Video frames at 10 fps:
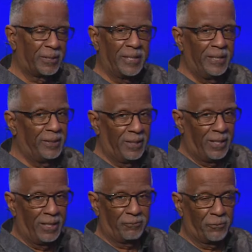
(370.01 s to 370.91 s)
Thank
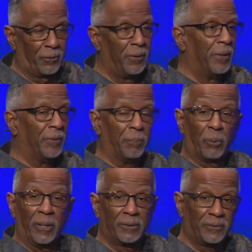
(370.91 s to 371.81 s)
God for the
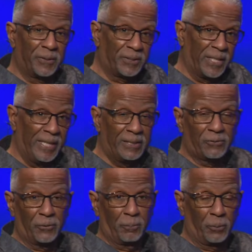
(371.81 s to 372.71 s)
prayers of the saints,
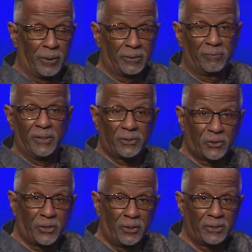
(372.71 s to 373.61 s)
for the prayers of this
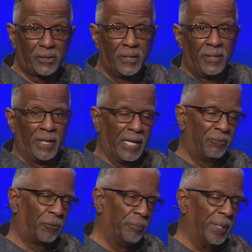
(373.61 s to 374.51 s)
church,
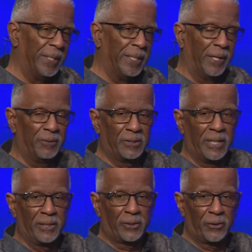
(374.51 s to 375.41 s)
and for many others
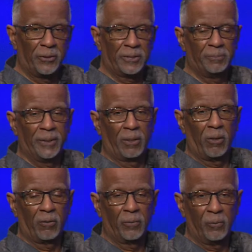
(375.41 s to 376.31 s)
that encouraged me
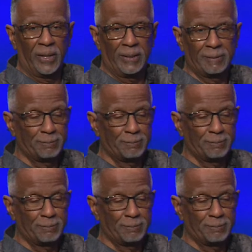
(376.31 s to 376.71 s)
along the way.